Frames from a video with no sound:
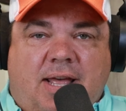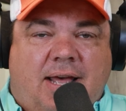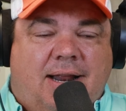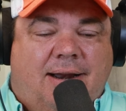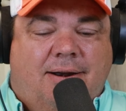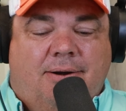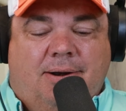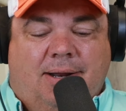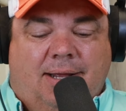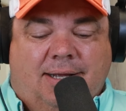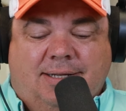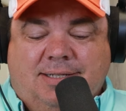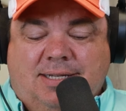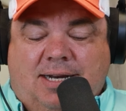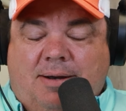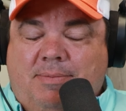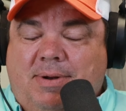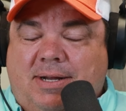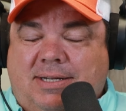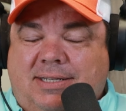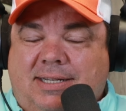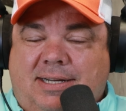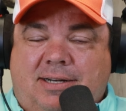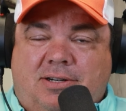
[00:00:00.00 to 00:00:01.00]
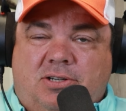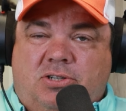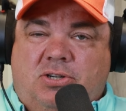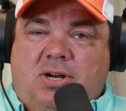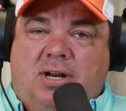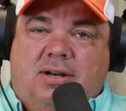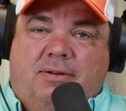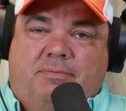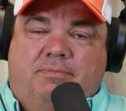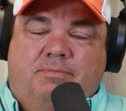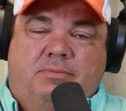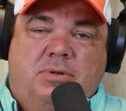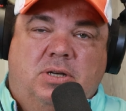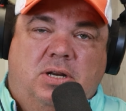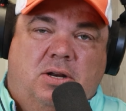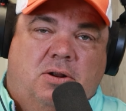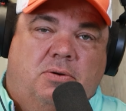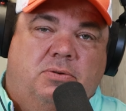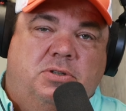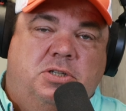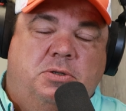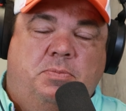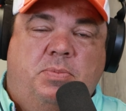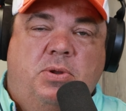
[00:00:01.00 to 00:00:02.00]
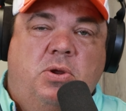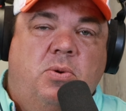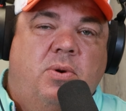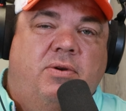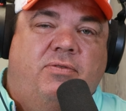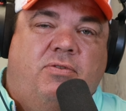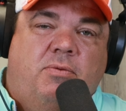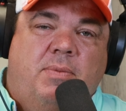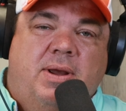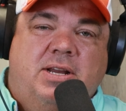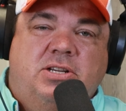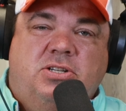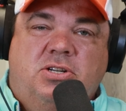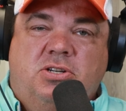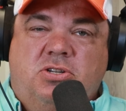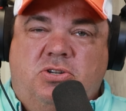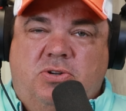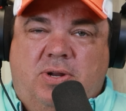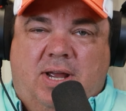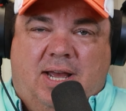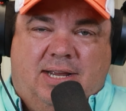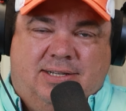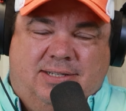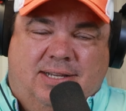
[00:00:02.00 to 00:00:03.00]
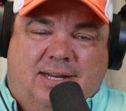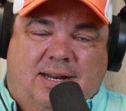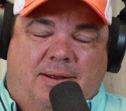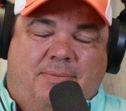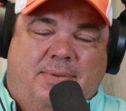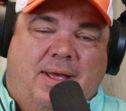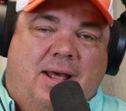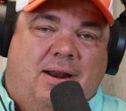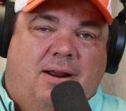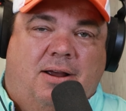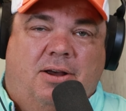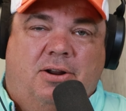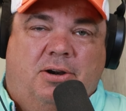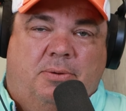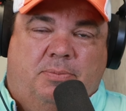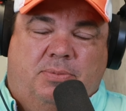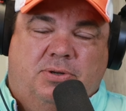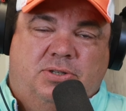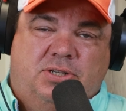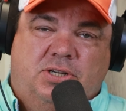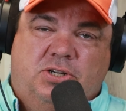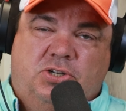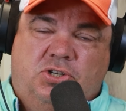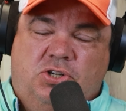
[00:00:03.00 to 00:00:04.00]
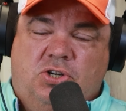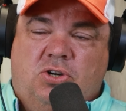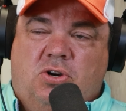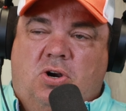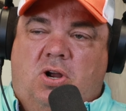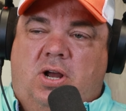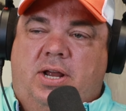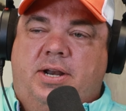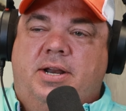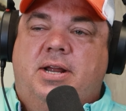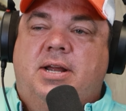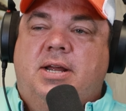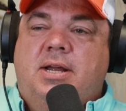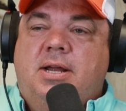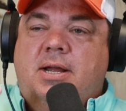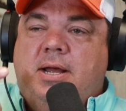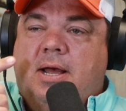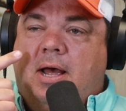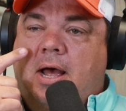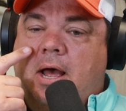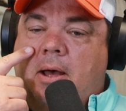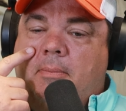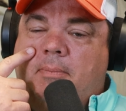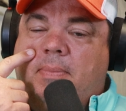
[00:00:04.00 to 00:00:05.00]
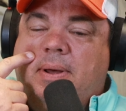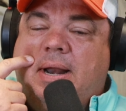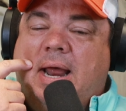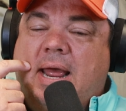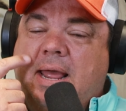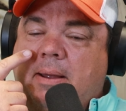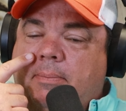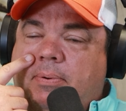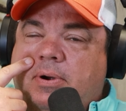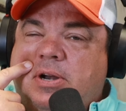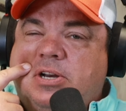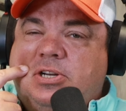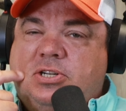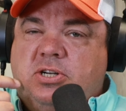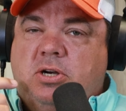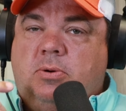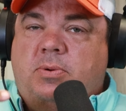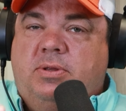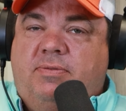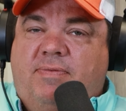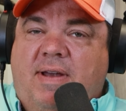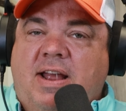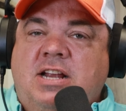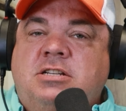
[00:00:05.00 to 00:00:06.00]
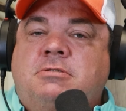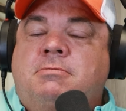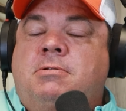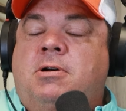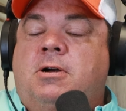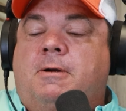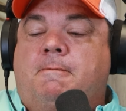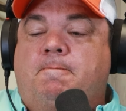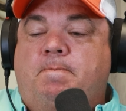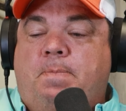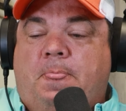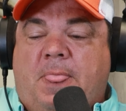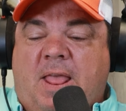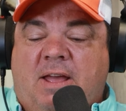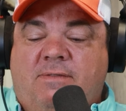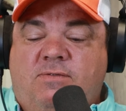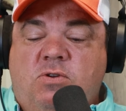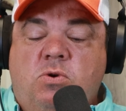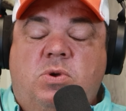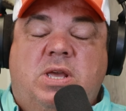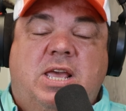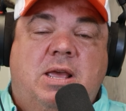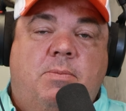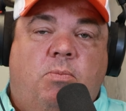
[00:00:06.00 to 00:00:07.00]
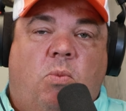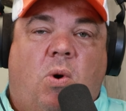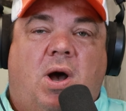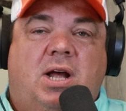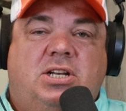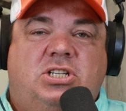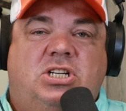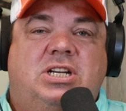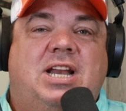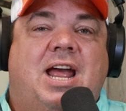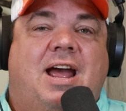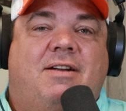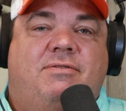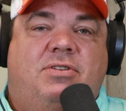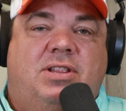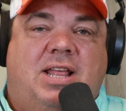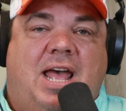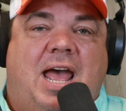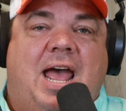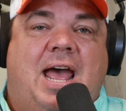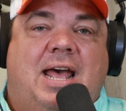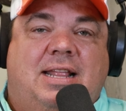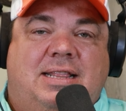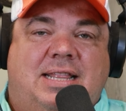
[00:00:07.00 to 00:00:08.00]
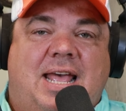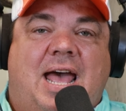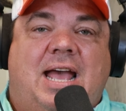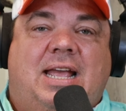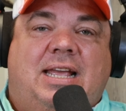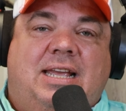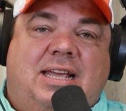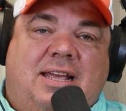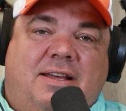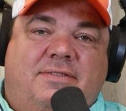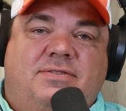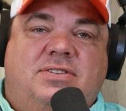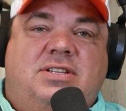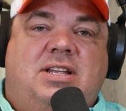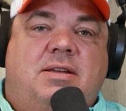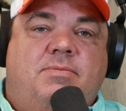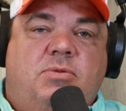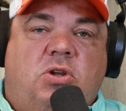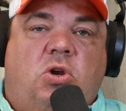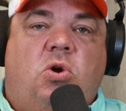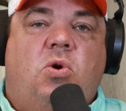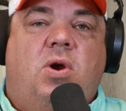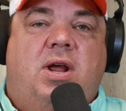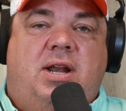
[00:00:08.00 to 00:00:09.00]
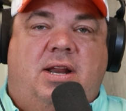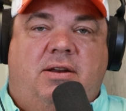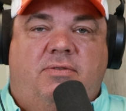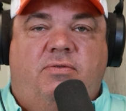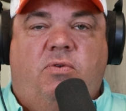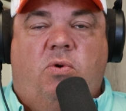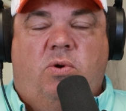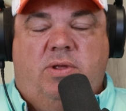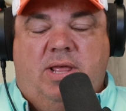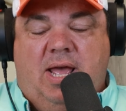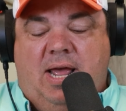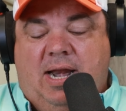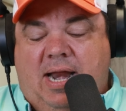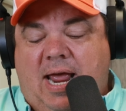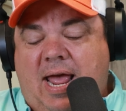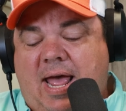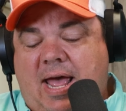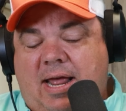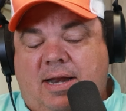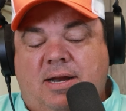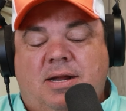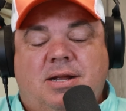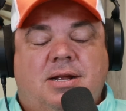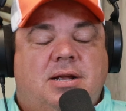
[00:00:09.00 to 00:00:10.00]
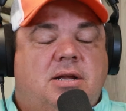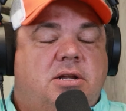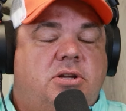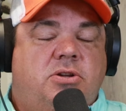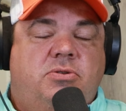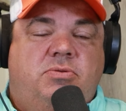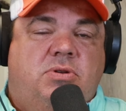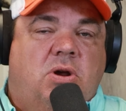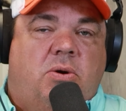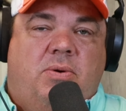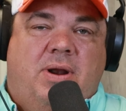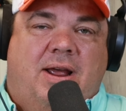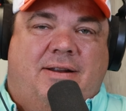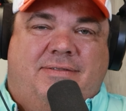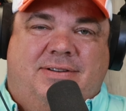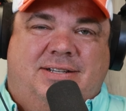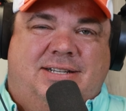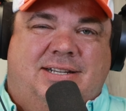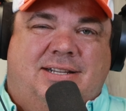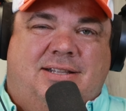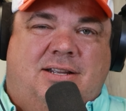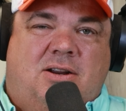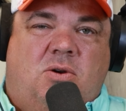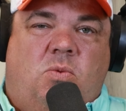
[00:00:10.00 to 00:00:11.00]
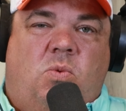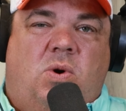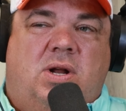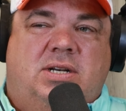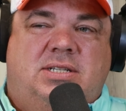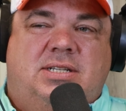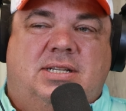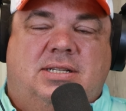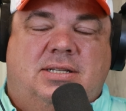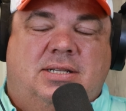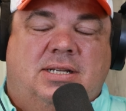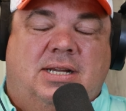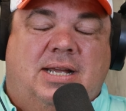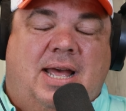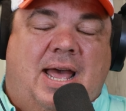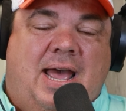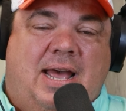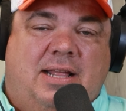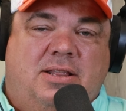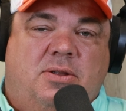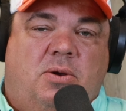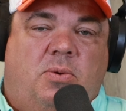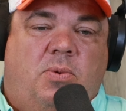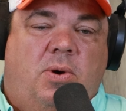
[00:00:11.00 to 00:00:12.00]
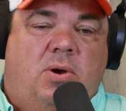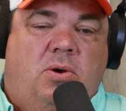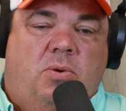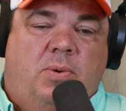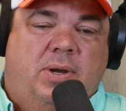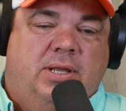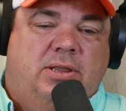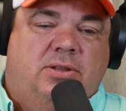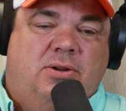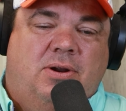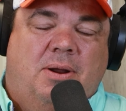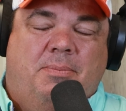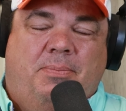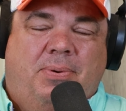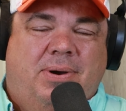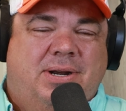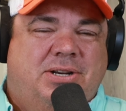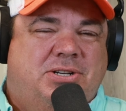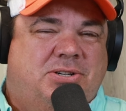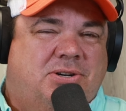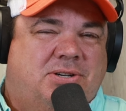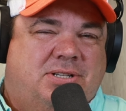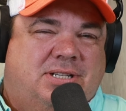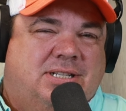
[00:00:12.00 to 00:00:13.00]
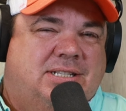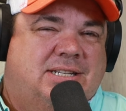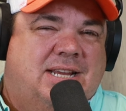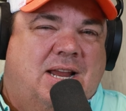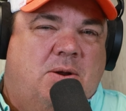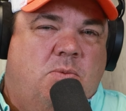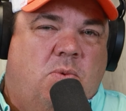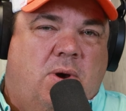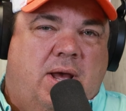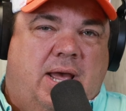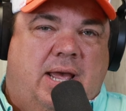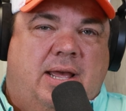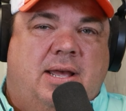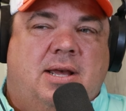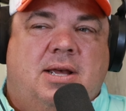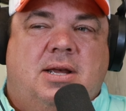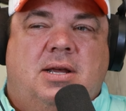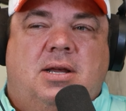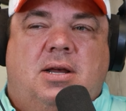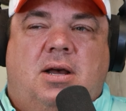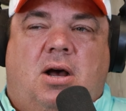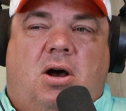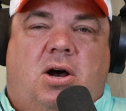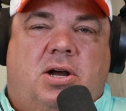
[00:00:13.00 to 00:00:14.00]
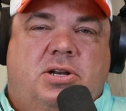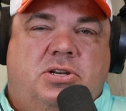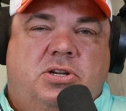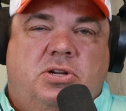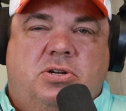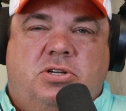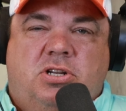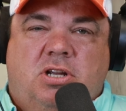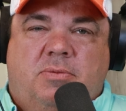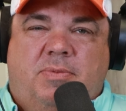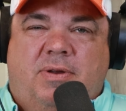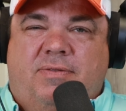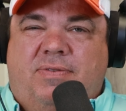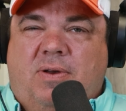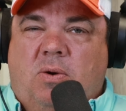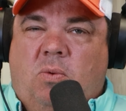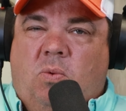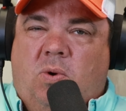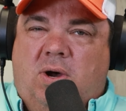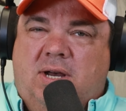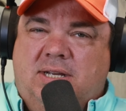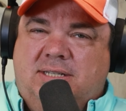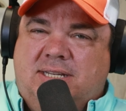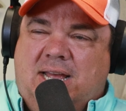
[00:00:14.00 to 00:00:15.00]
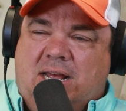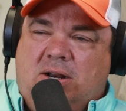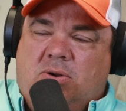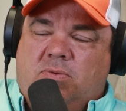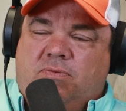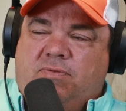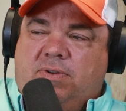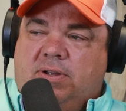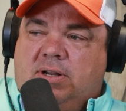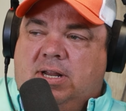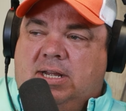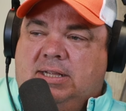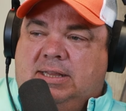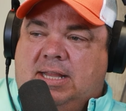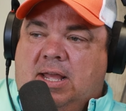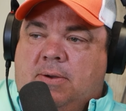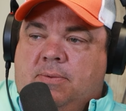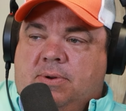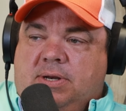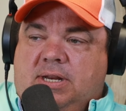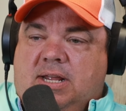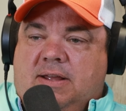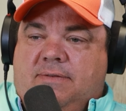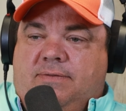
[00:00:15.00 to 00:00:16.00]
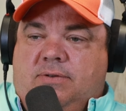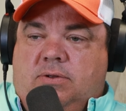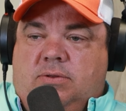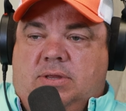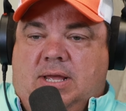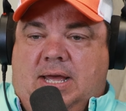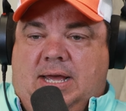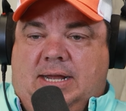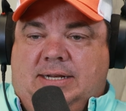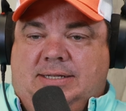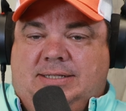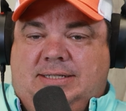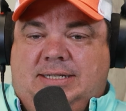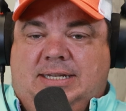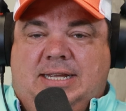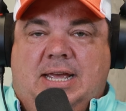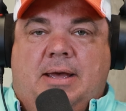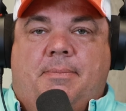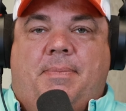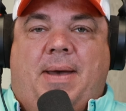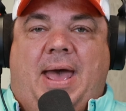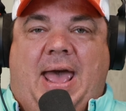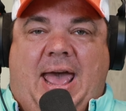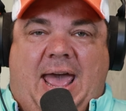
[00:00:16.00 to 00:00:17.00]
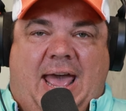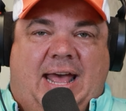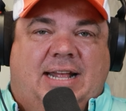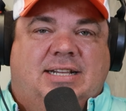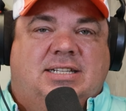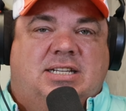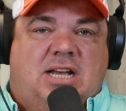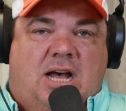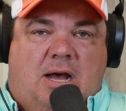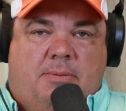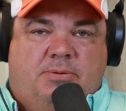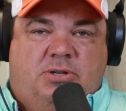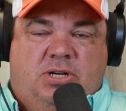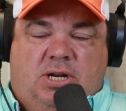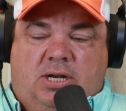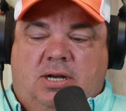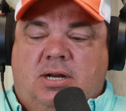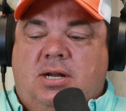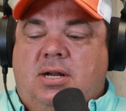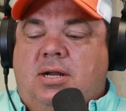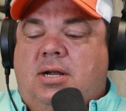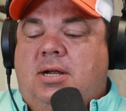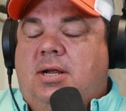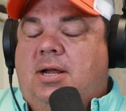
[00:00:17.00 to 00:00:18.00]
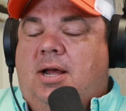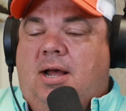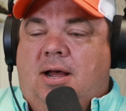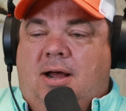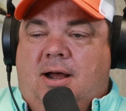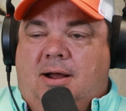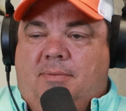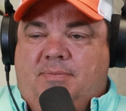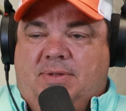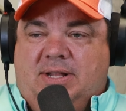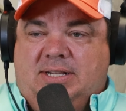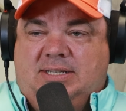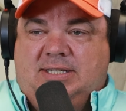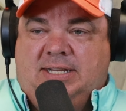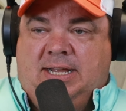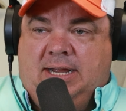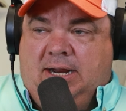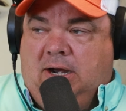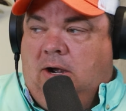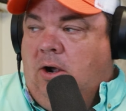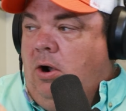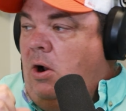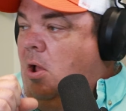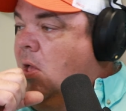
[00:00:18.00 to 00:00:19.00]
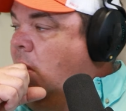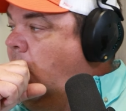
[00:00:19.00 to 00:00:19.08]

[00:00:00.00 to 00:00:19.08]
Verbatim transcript: that. I'm, like I said, I'm not sitting here trying to you know spew information at you guys that I'm not 100% sure on, um, but I am pretty sure with Facebook, if you keep watching after the ad, that gives them the credit for that ad. You don't have to sit there and watch the, the ad the whole way through. I'm pretty sure it's the same way on YouTube. If it was, I don't feel like they would give you that skip ads option um, that's there.